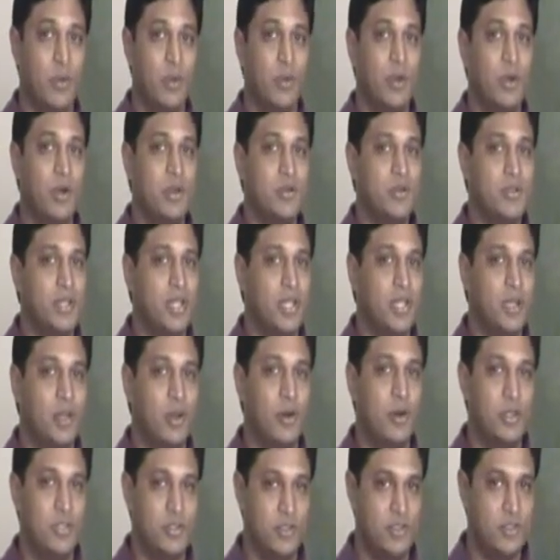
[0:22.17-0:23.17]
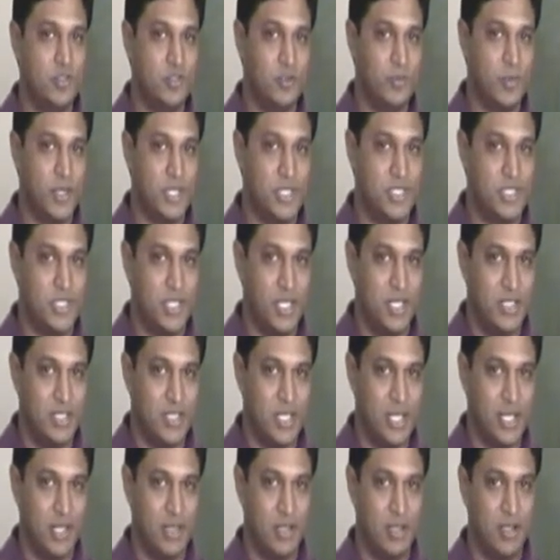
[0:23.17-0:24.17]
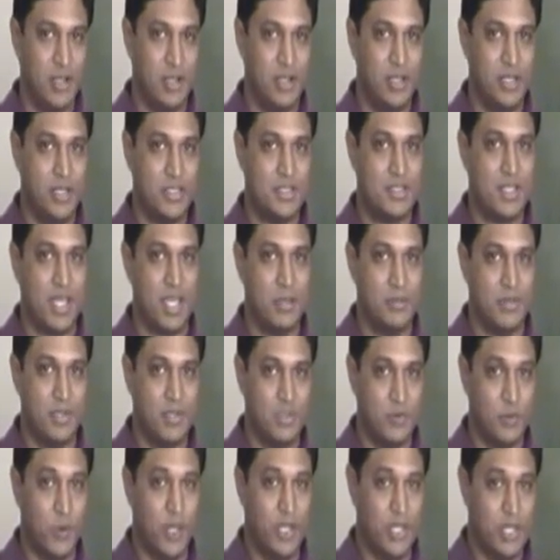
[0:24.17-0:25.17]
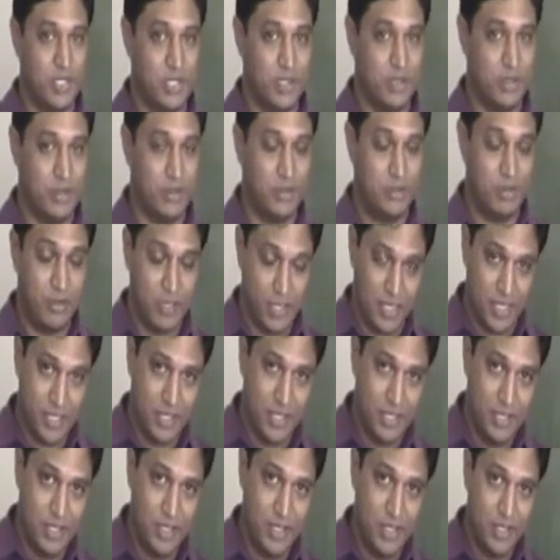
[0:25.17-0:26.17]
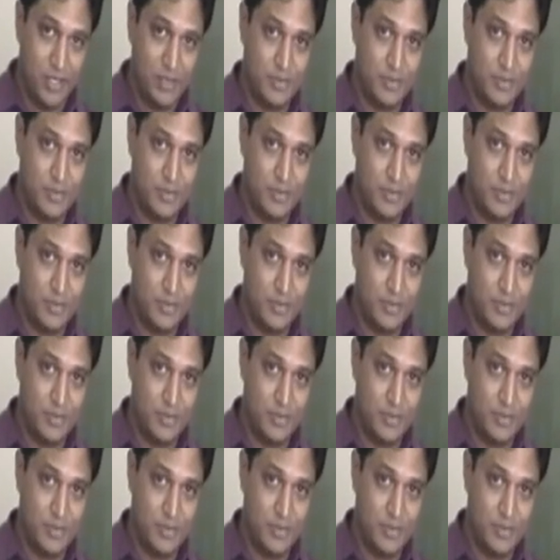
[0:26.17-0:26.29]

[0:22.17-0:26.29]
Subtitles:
We won't really go into too much detail on assignments 1 and 3